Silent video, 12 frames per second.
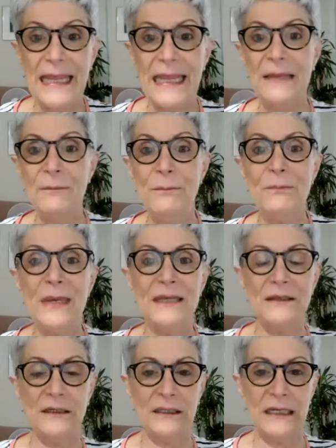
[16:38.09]

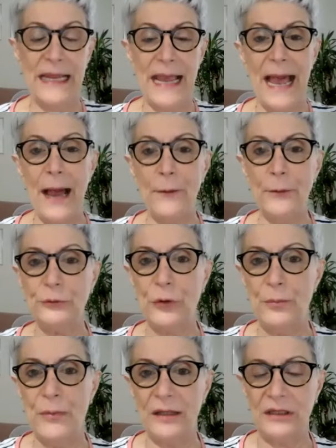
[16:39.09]
immediately,
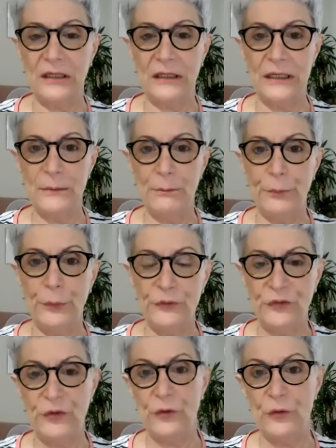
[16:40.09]
automatically
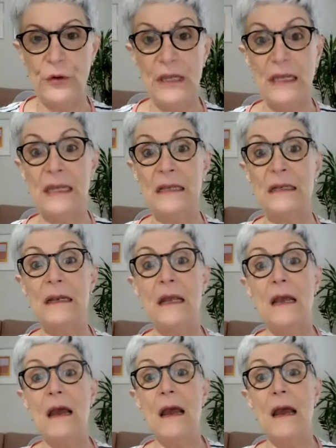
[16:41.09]
puts you in